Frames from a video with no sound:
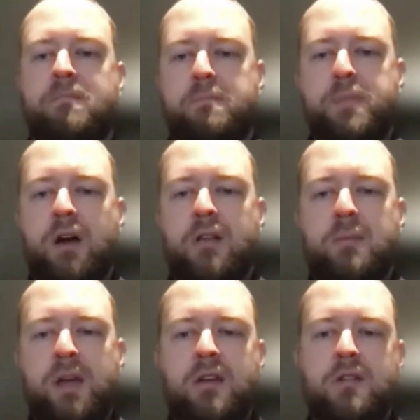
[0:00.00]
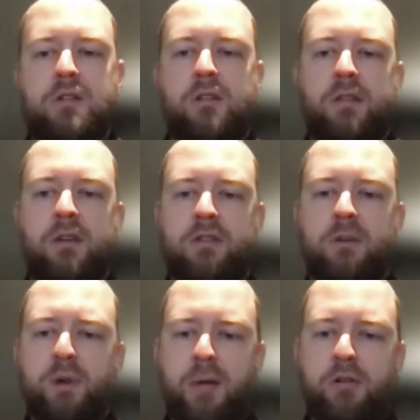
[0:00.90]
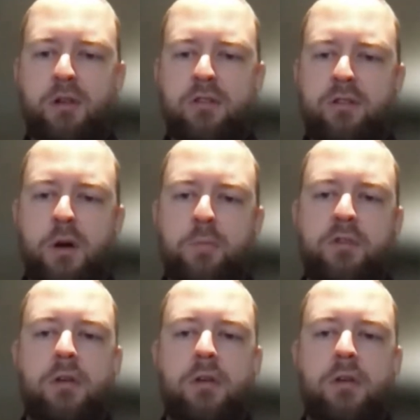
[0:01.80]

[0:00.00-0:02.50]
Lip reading: Beyond making sure that things are properly scoped,